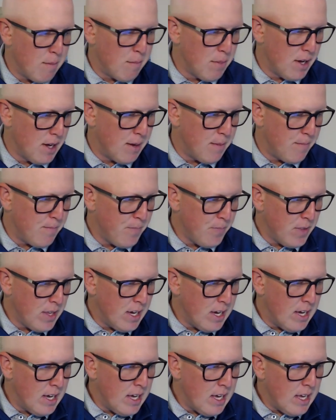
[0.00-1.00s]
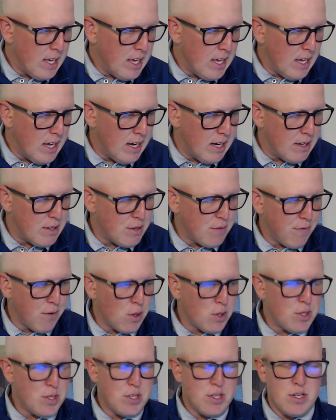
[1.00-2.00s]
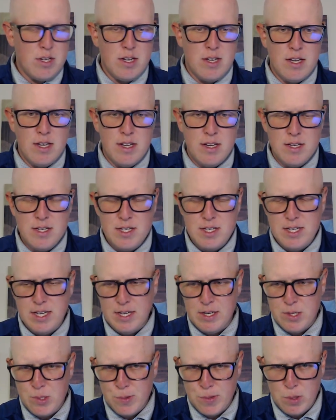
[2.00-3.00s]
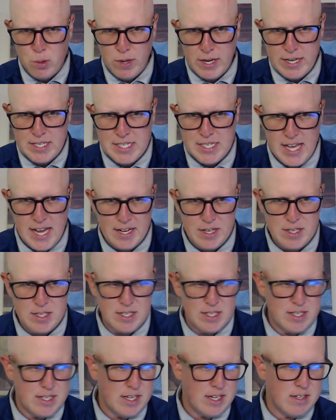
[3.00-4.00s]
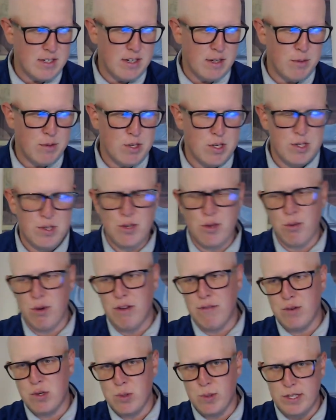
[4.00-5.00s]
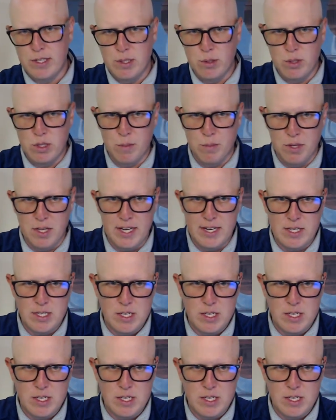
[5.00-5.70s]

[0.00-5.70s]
But in his first stints with the White Sox this season, he was just 3 for 22 at the plate.